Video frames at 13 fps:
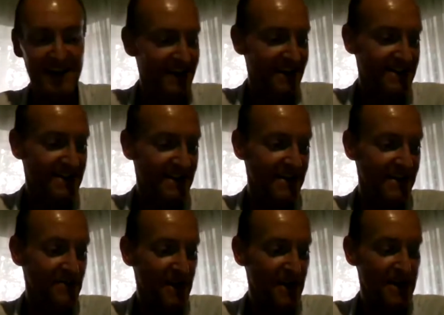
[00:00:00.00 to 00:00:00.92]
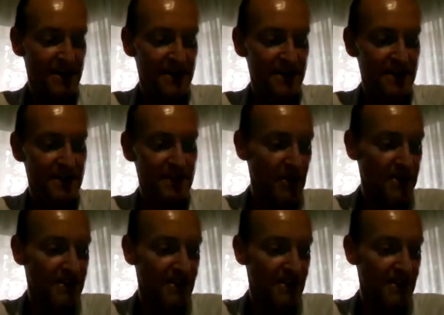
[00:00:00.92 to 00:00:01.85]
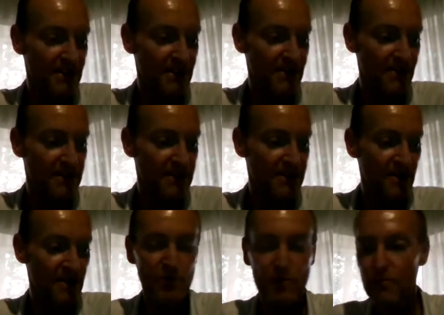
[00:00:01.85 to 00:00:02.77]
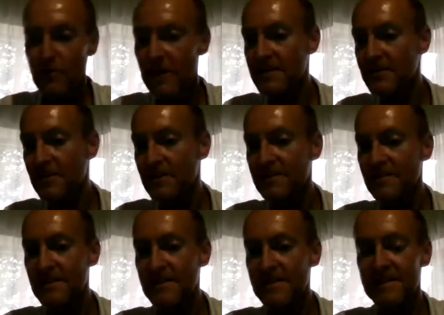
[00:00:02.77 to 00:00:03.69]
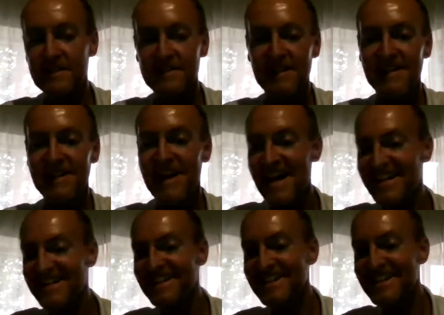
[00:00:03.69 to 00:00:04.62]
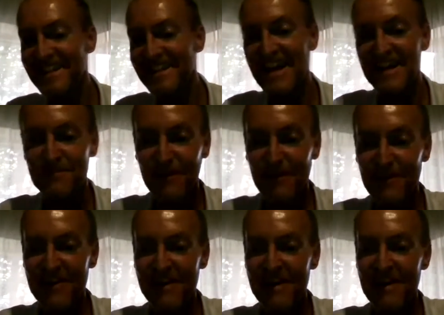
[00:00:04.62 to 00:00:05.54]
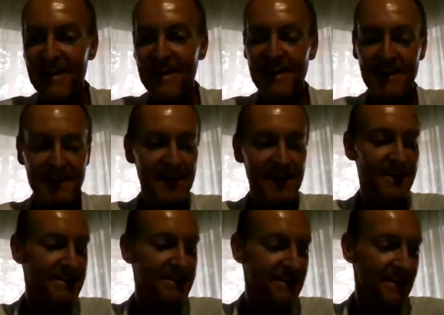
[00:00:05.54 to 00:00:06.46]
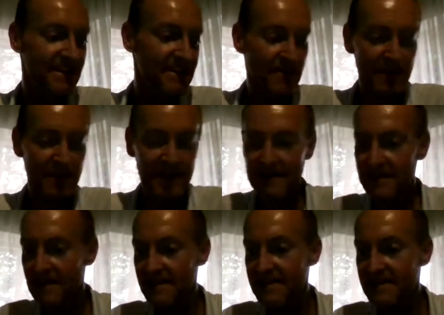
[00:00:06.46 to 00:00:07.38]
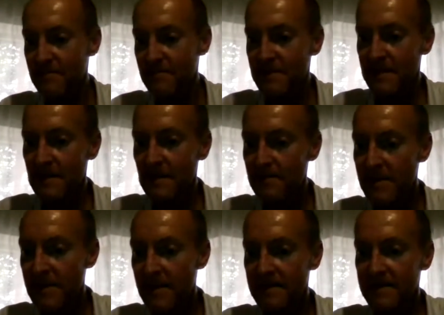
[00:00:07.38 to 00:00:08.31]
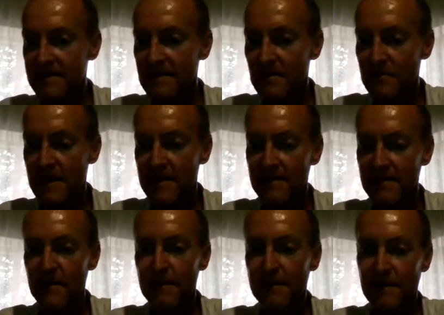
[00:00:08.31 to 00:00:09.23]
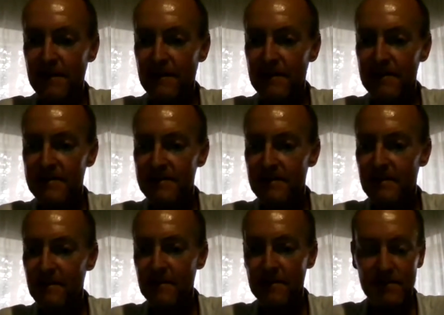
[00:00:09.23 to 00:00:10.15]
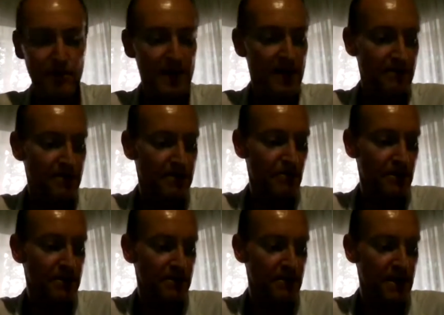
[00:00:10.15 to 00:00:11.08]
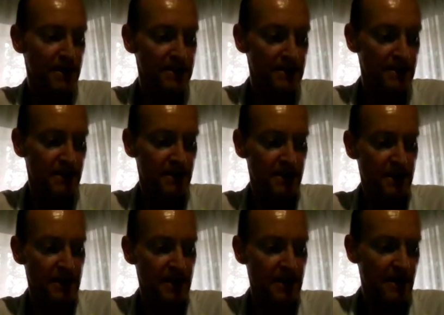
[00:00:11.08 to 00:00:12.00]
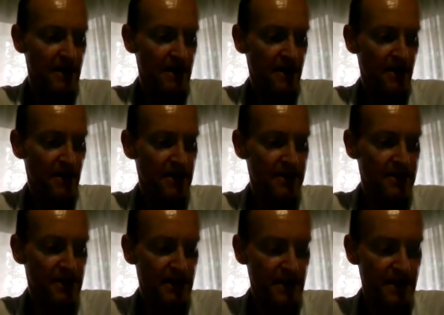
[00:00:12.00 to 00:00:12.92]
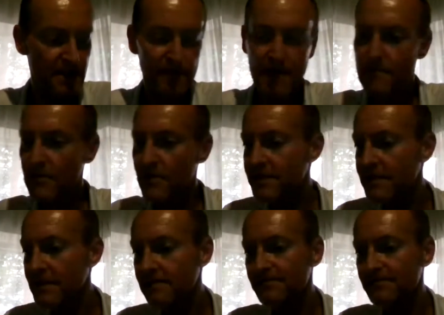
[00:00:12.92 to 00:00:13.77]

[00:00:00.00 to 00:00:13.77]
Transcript: is another spanner in the spokes, creates a lot more pressure on existing assets and cash flow. Yet, there again, Douglas stepped in and helped me out. We ironed the whole thing out, got it squared up and put to bed last November or so.